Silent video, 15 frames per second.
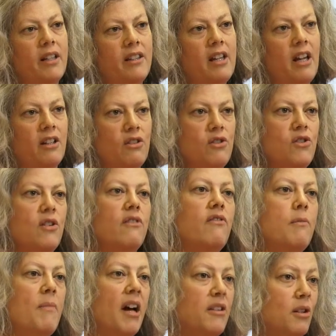they understood
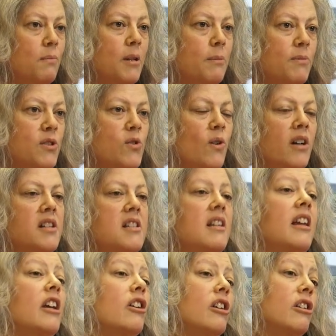from other people's drawings and
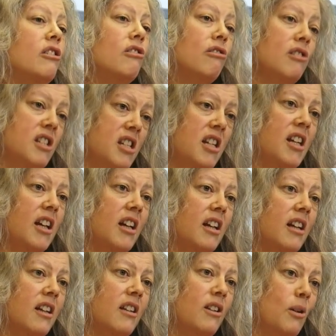they could
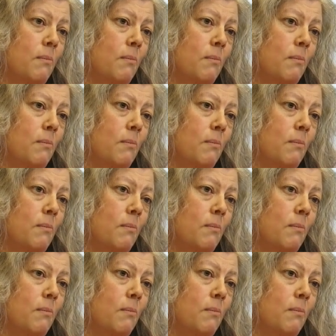critique their